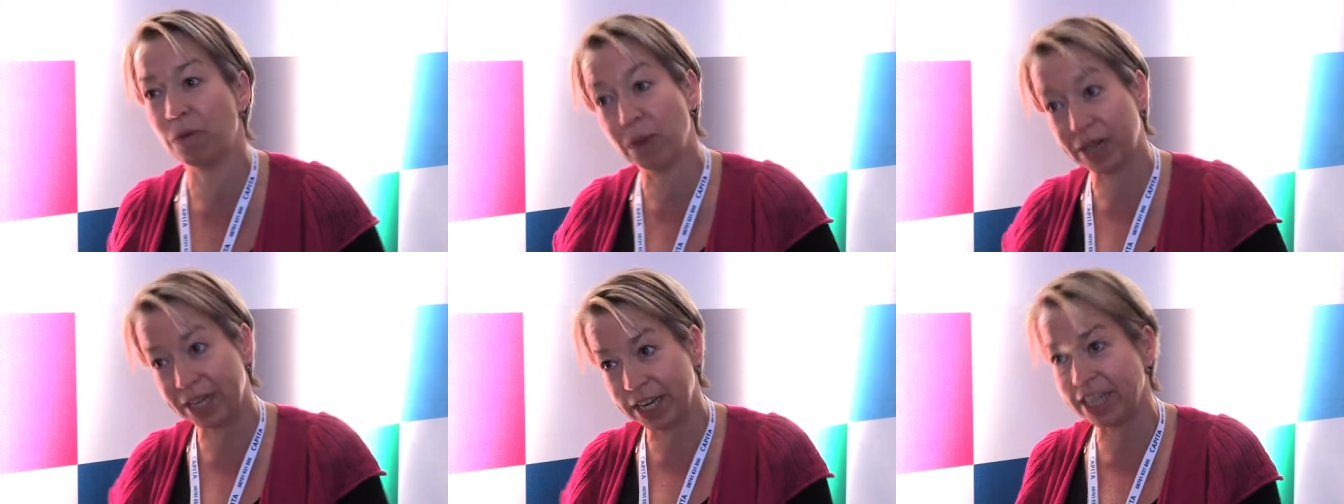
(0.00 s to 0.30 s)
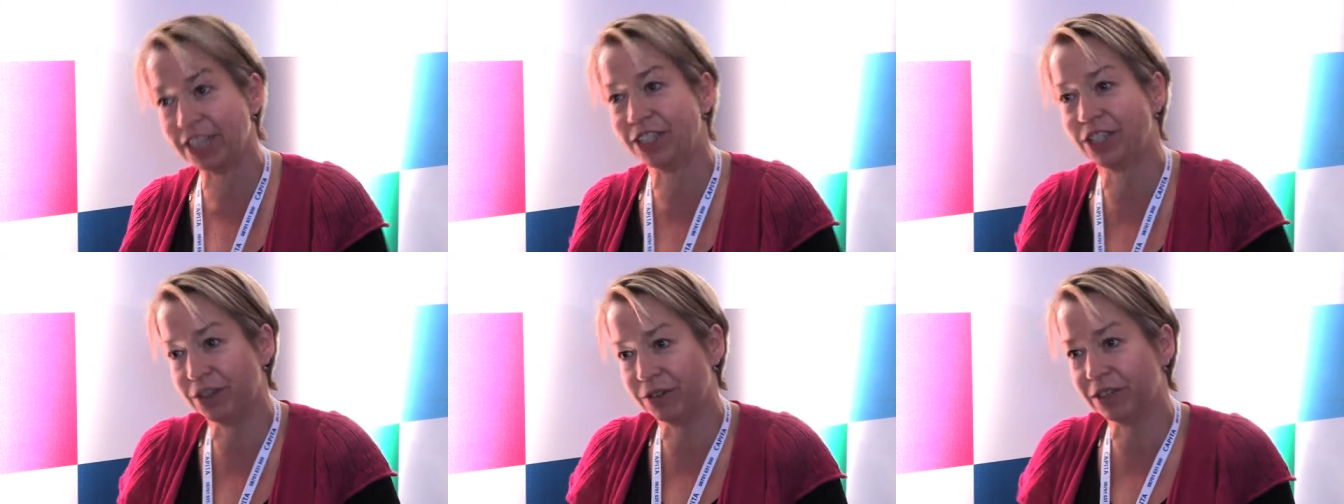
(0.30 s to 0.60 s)
and we
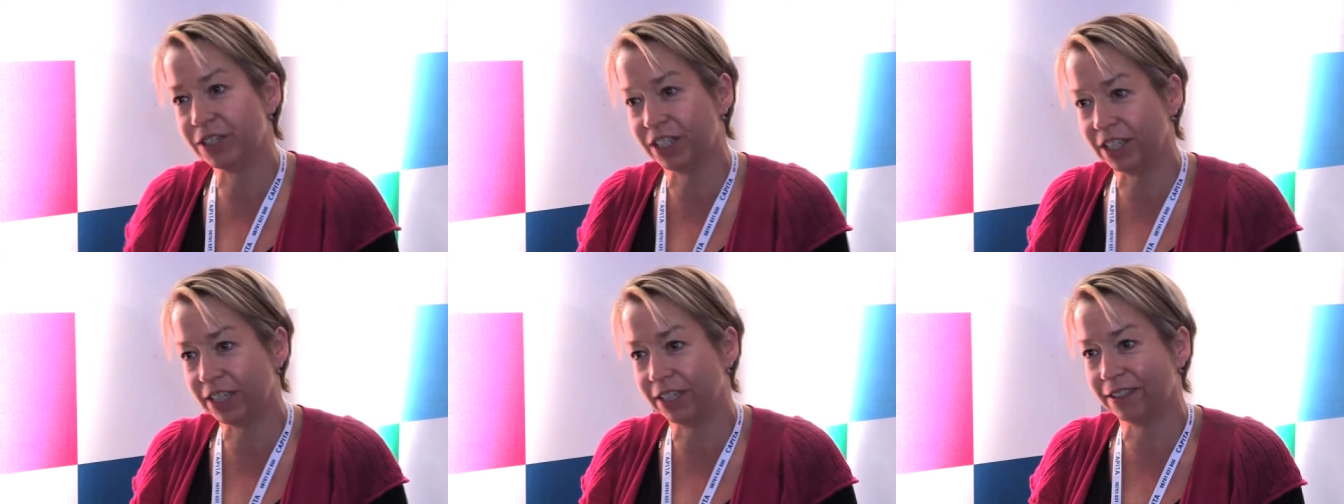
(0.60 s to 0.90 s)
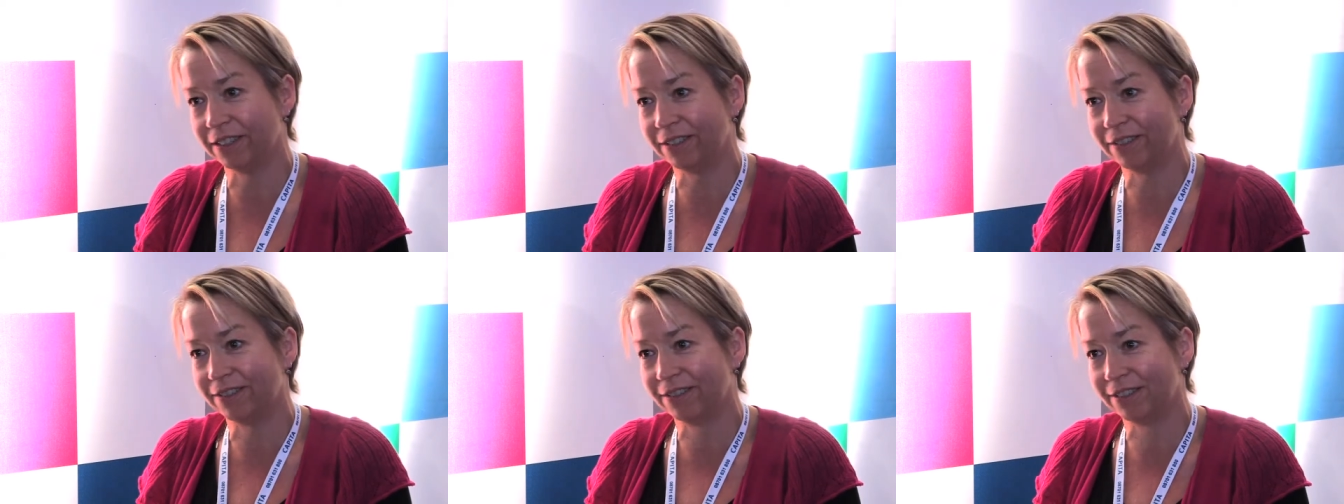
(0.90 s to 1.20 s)
need
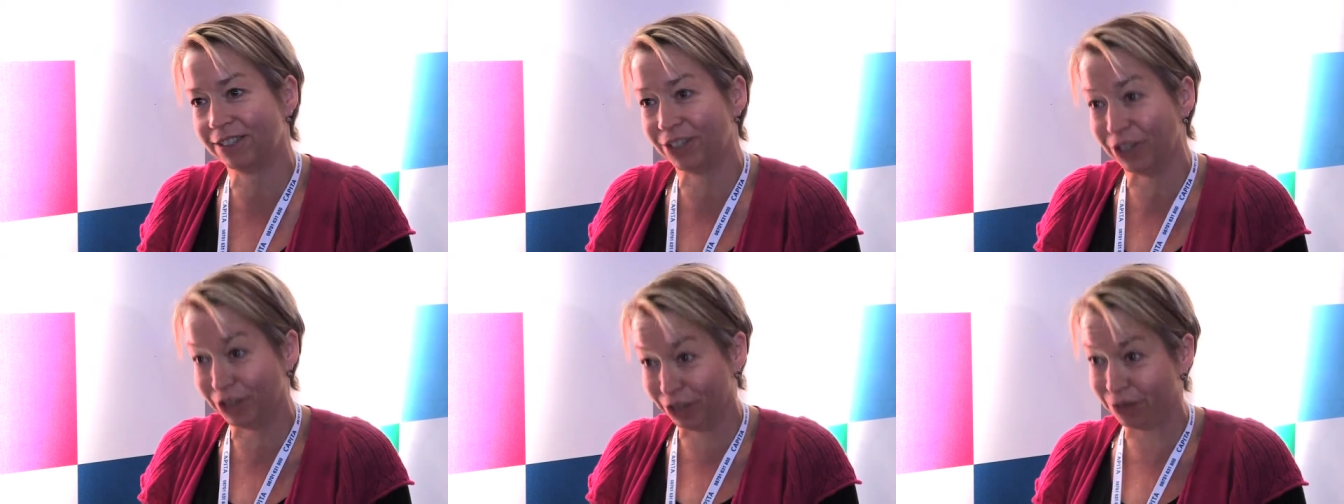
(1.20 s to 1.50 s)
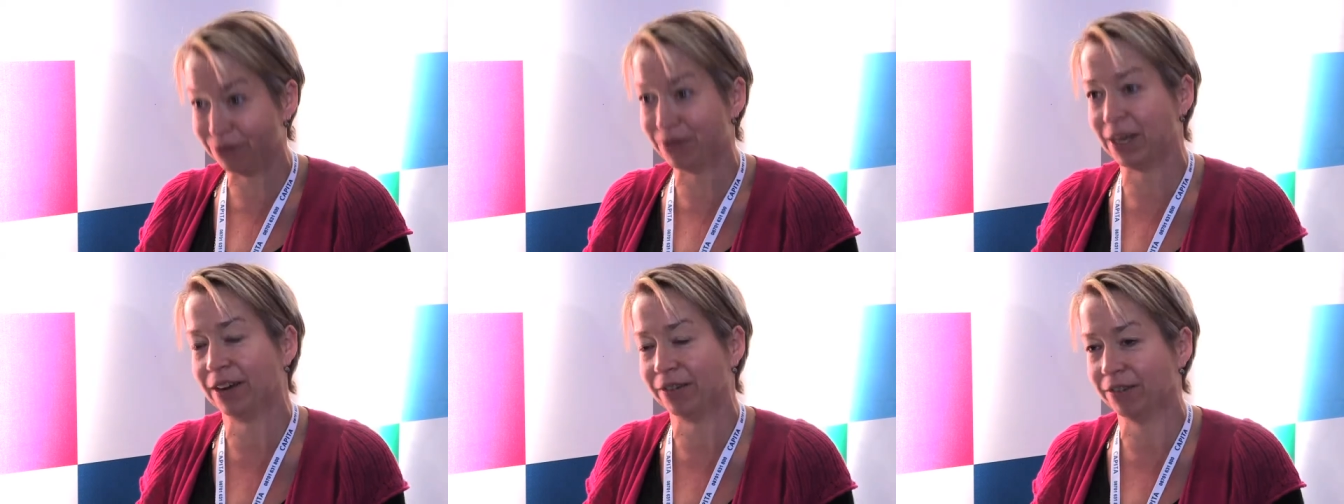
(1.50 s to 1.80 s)
Unity to
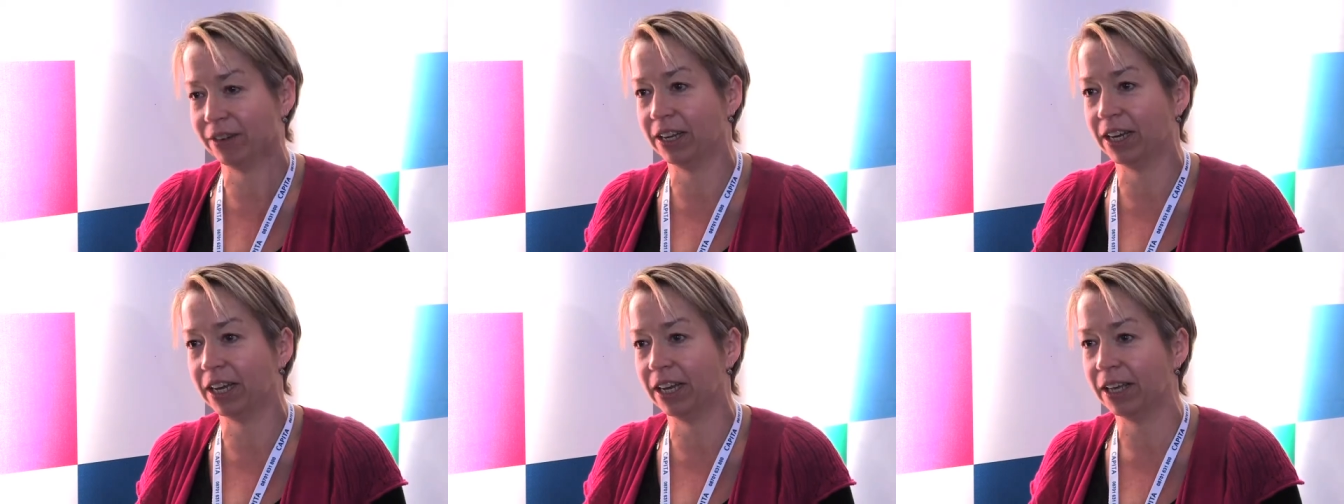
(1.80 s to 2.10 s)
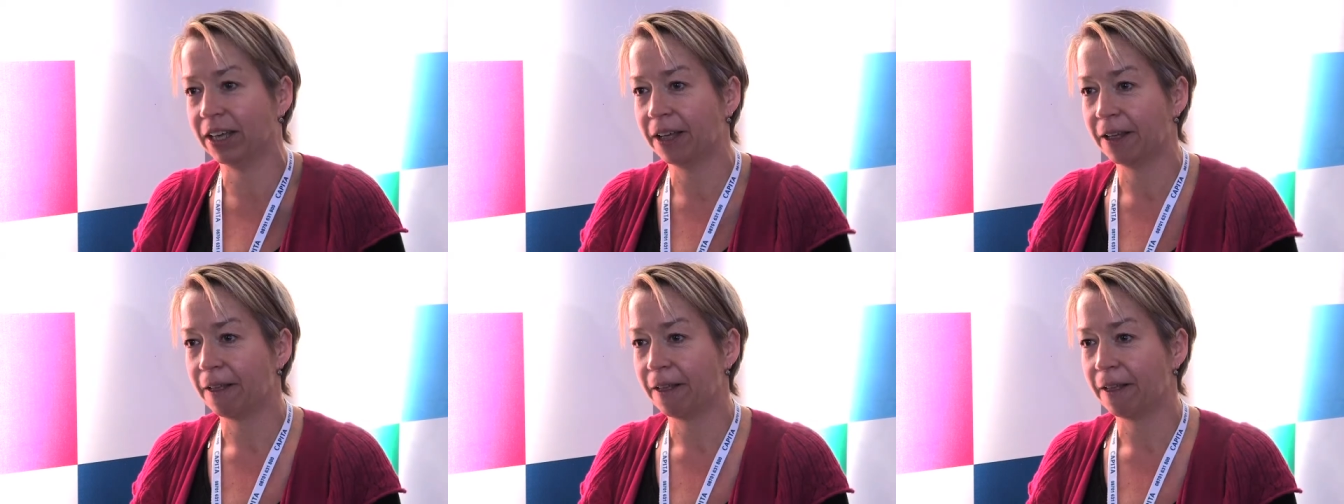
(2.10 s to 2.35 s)
do that, really.